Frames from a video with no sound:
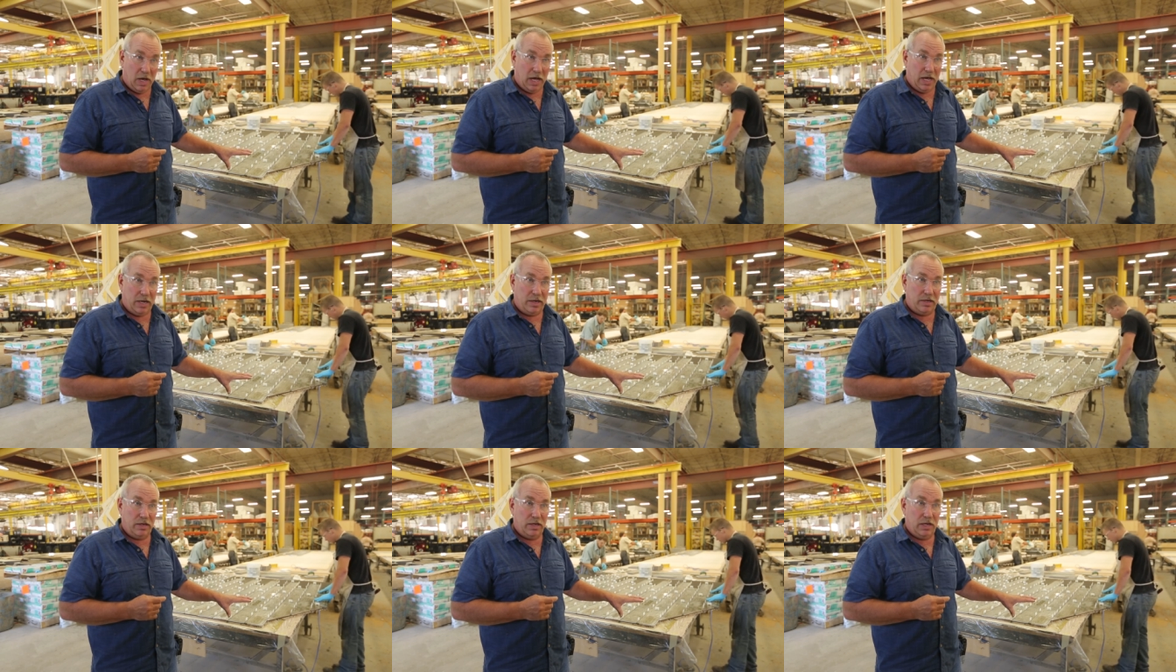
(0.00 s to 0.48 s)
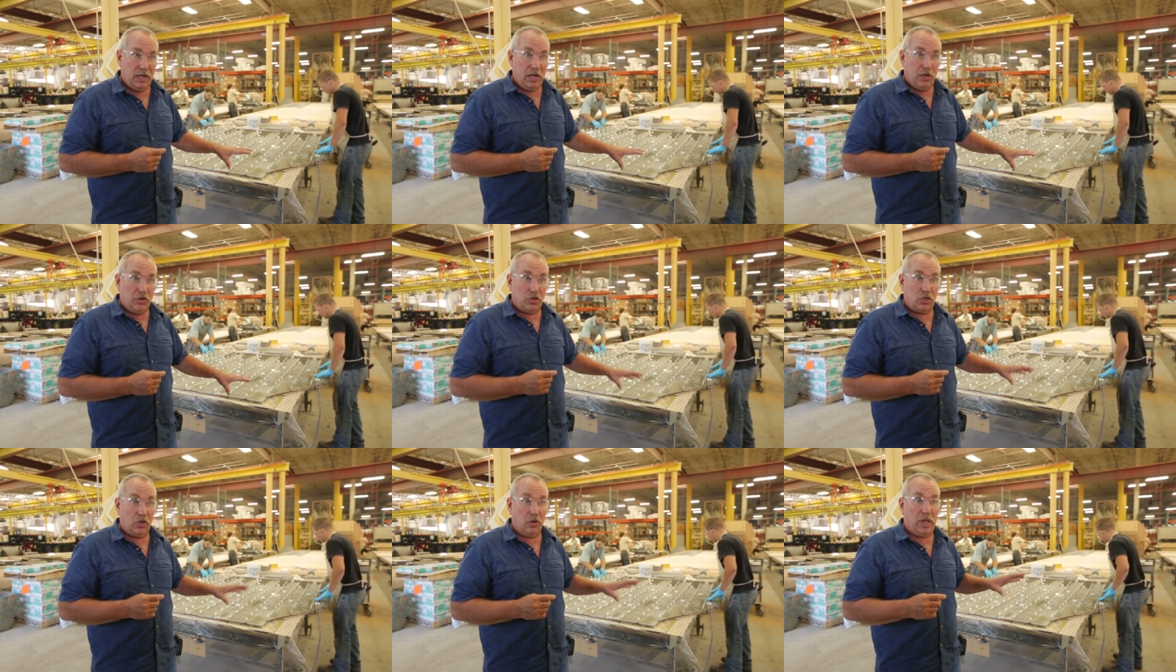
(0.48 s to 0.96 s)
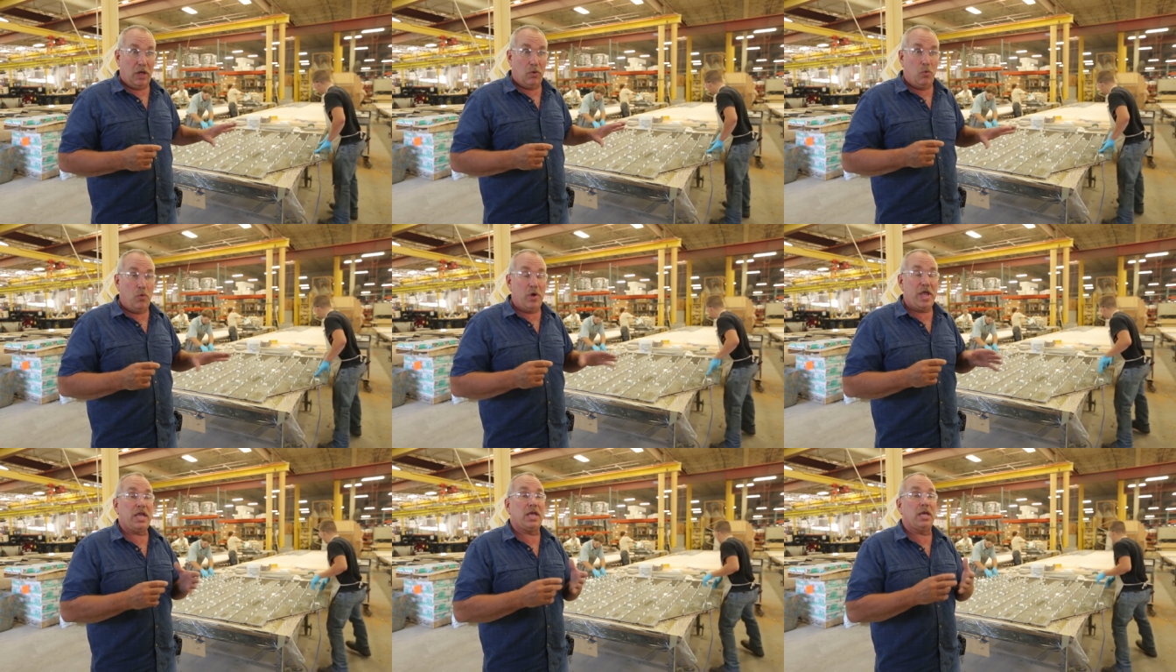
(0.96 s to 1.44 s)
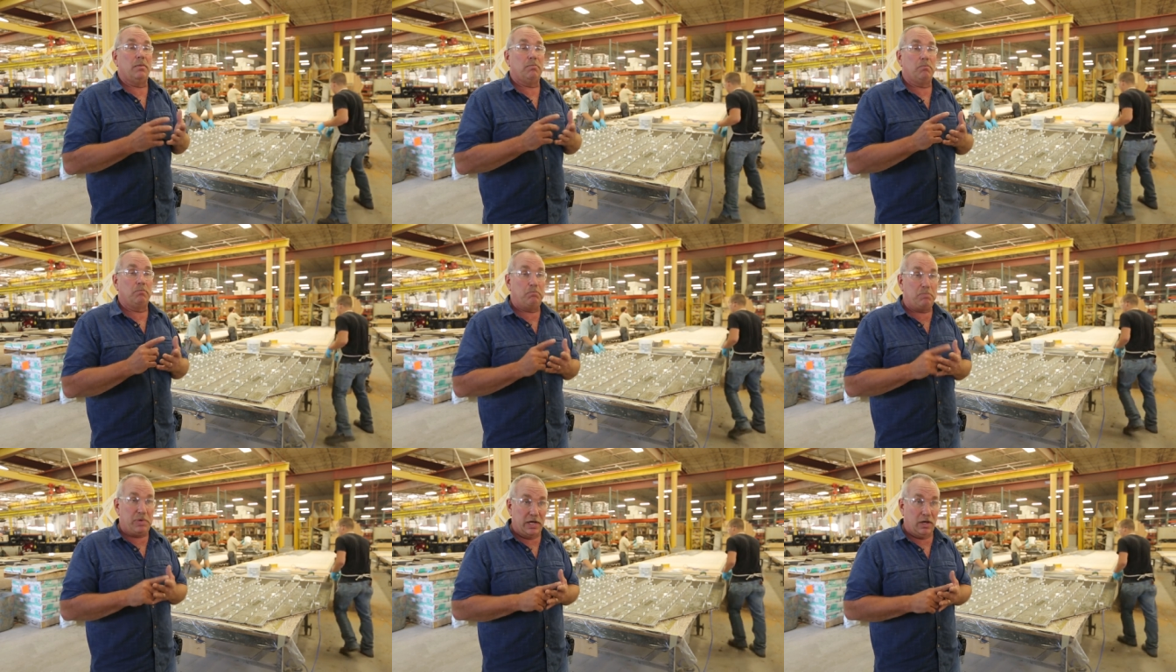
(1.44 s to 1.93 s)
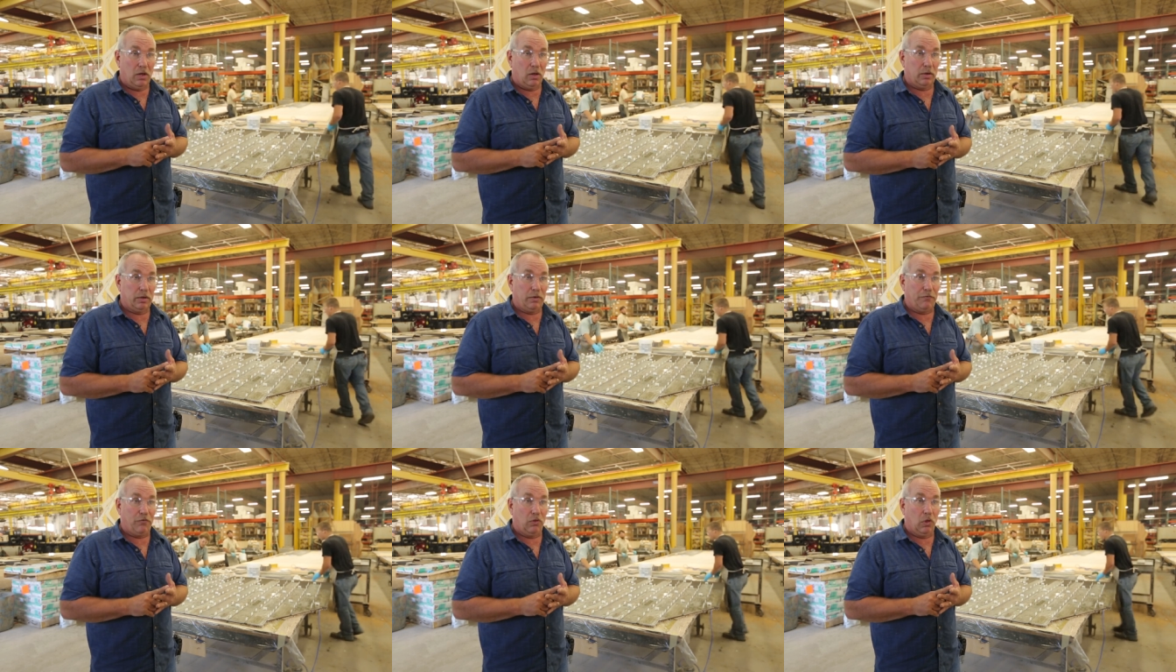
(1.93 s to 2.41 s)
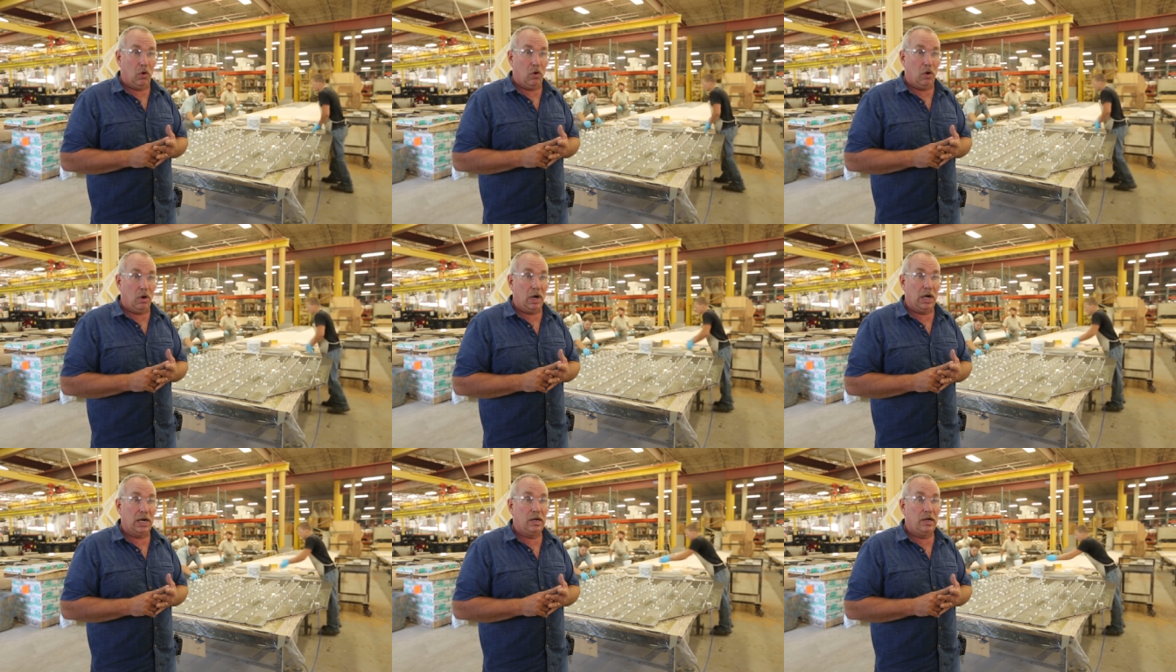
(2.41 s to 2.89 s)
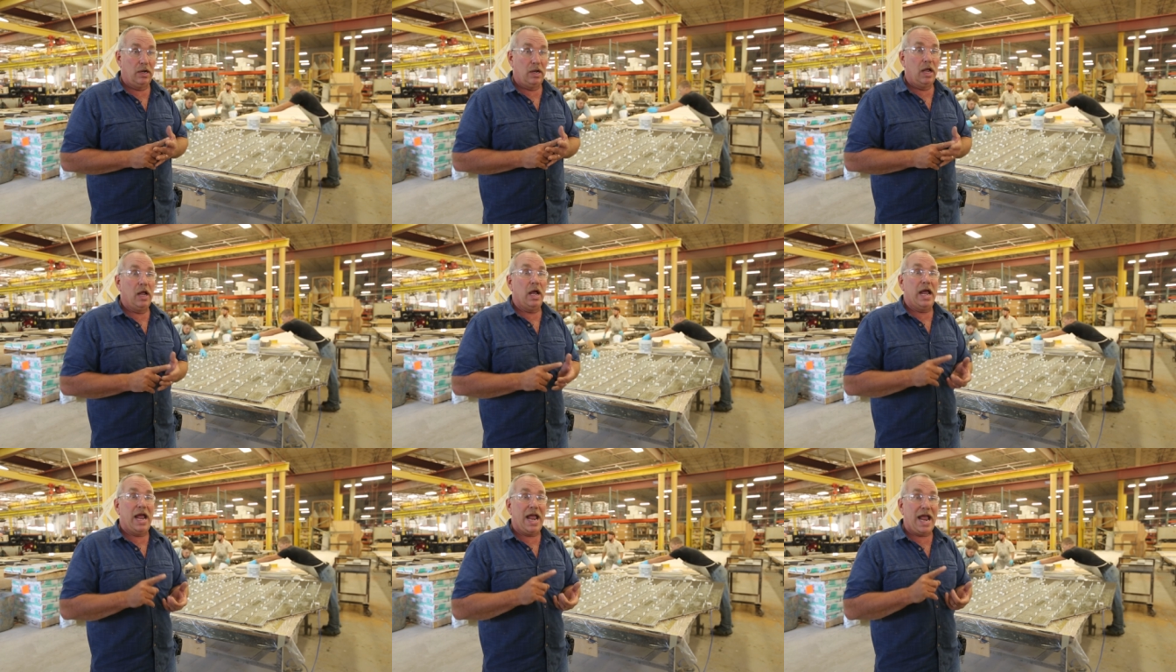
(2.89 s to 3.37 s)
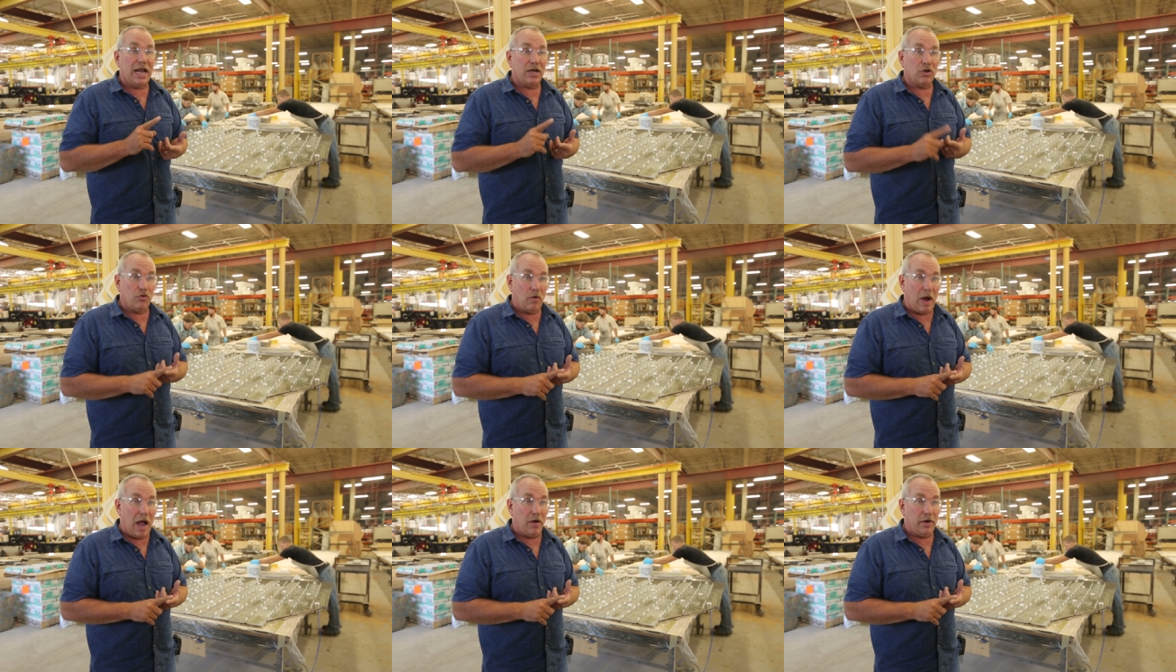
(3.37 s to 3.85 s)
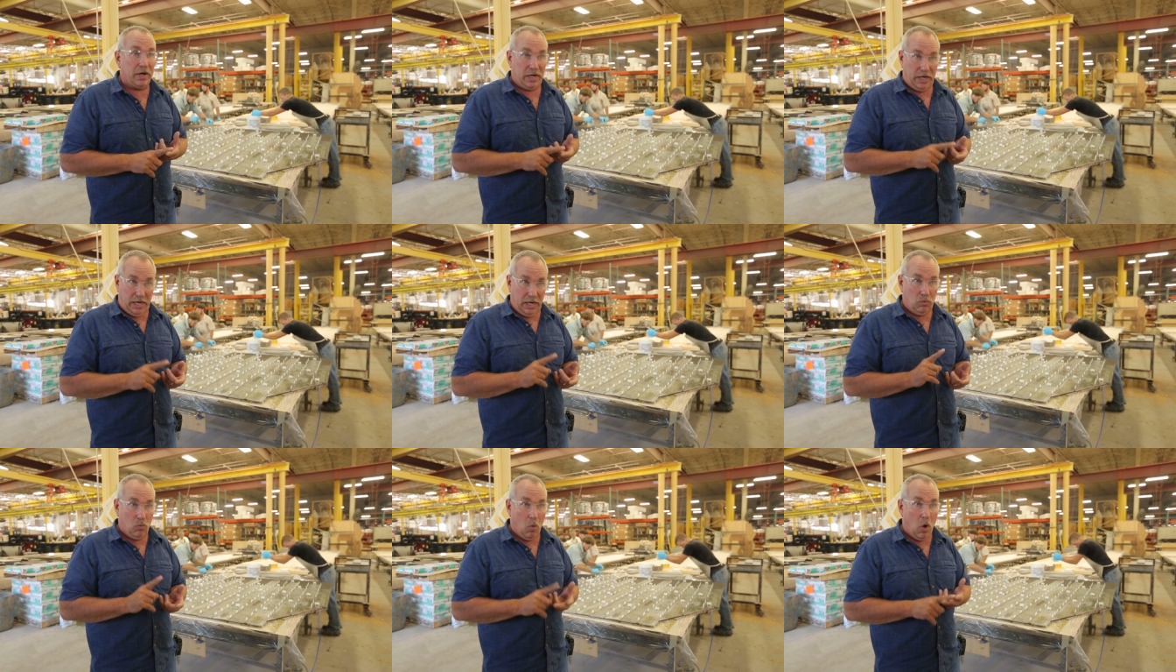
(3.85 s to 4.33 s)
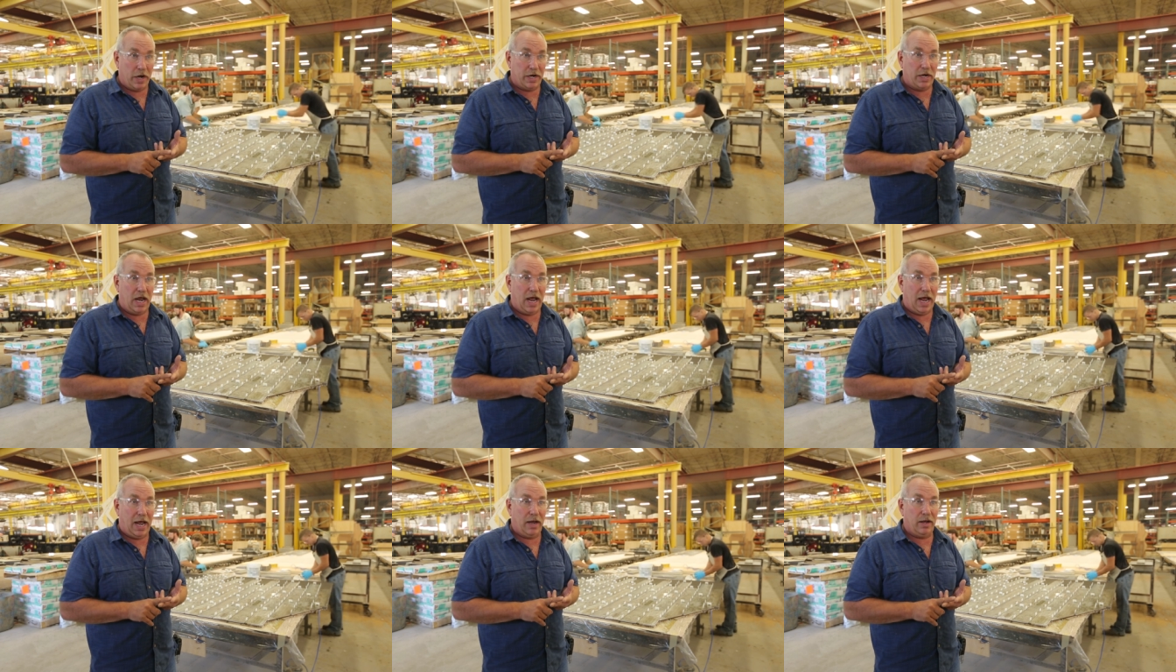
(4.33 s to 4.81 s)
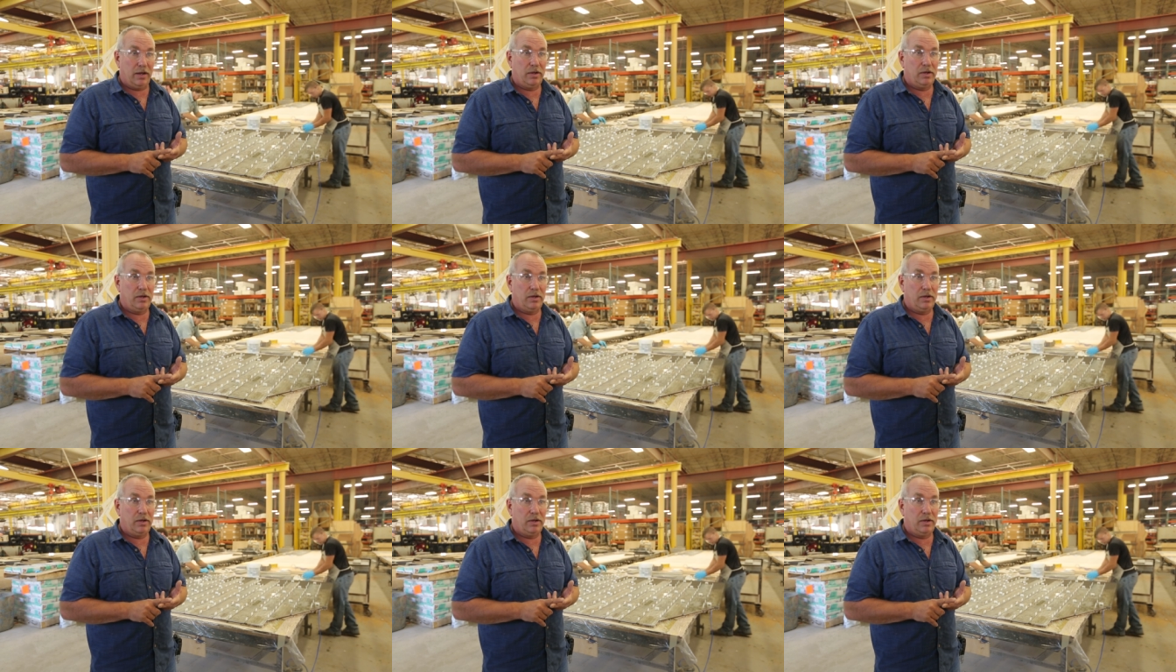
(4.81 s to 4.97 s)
mud so that we can build a floor and grout it in one day.